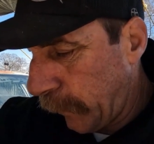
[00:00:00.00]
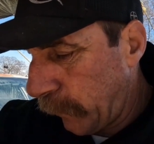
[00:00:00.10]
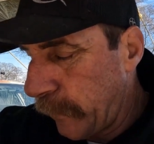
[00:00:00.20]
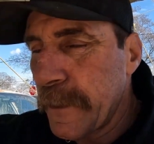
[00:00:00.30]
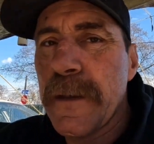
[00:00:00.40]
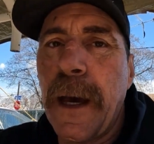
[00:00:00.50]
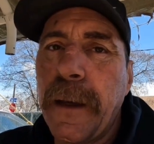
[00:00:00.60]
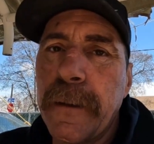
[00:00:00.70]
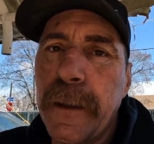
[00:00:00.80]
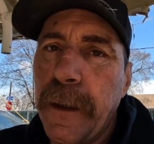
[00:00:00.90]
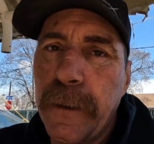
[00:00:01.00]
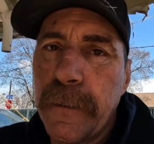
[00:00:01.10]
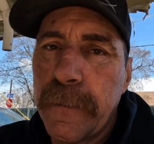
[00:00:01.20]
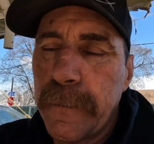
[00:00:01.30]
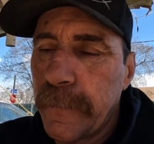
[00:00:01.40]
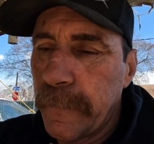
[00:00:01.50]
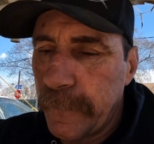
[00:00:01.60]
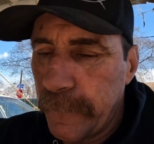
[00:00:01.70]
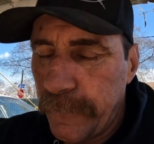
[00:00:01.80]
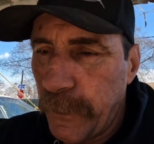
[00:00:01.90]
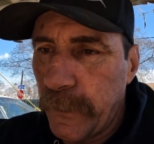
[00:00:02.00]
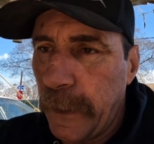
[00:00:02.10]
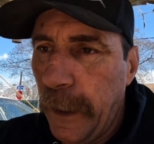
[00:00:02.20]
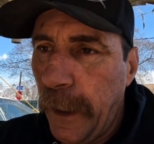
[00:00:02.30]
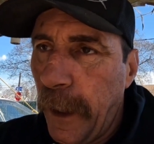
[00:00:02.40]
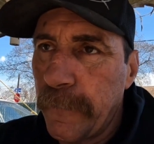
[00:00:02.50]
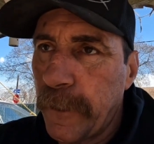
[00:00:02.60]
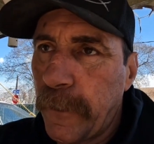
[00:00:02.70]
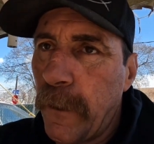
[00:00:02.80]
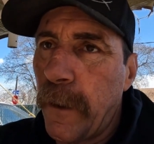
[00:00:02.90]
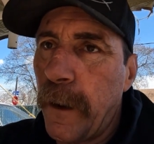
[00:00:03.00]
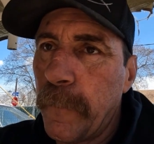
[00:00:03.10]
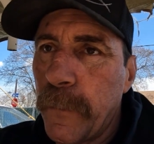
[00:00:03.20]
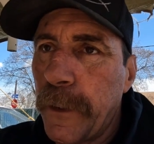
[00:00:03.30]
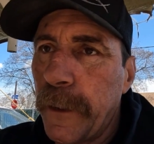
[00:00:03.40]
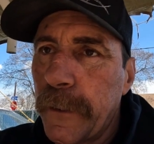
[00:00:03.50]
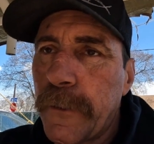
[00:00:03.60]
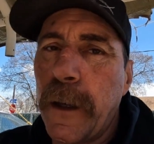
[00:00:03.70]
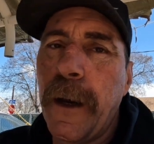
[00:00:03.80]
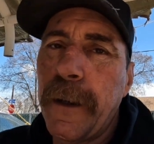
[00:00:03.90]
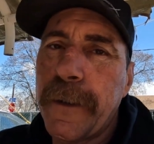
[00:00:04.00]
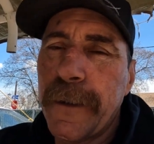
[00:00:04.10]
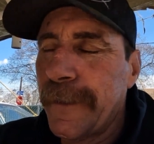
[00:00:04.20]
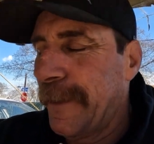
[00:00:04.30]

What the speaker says: recycling fuel line out of a car, put in a truck.